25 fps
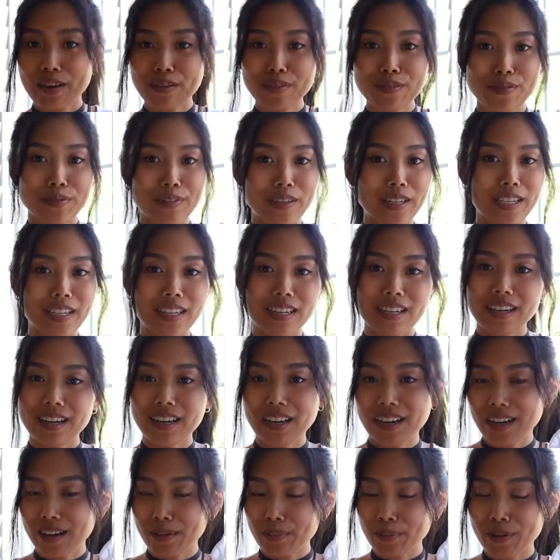outfit
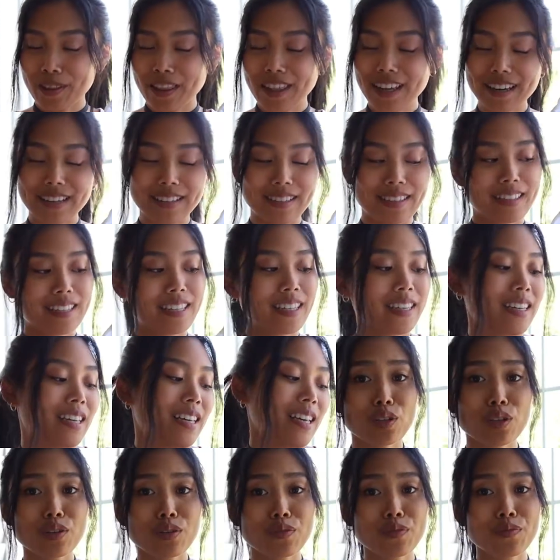up with this.
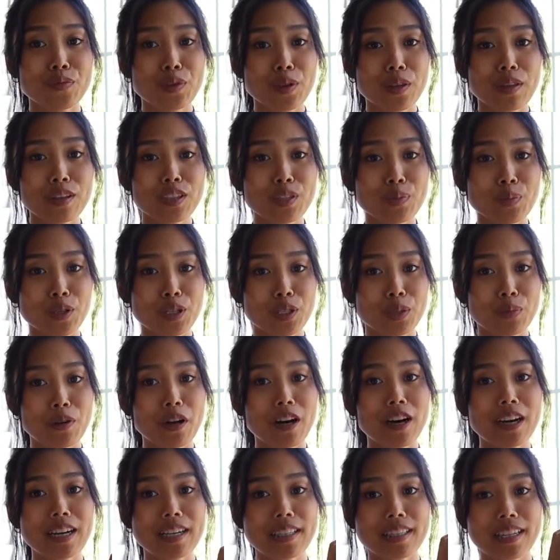So for this sports
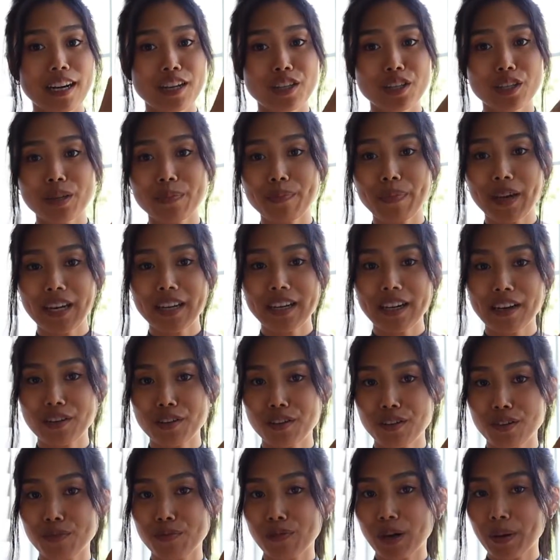bra, it's actually made out
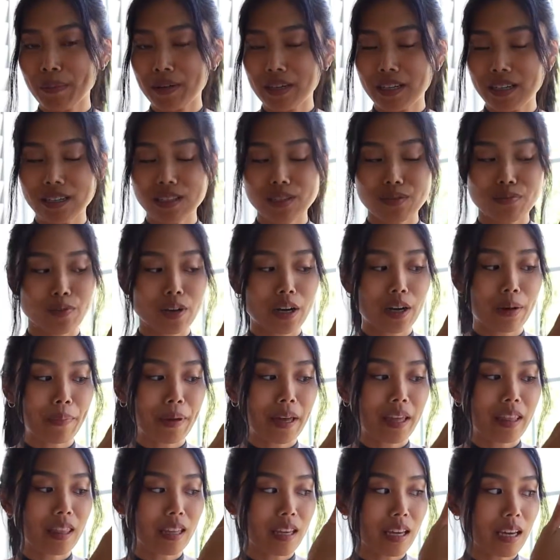of the remanents from
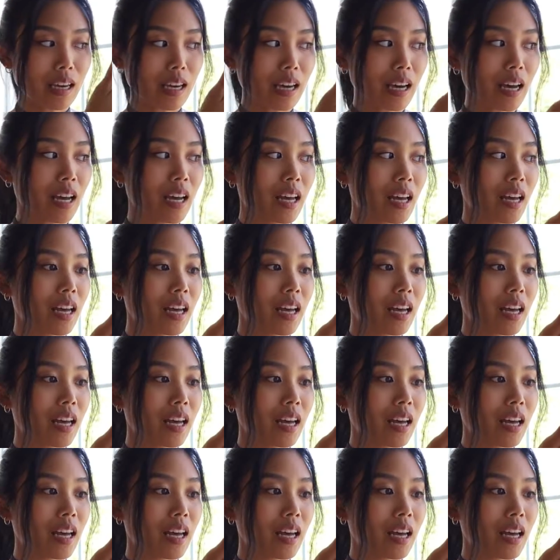the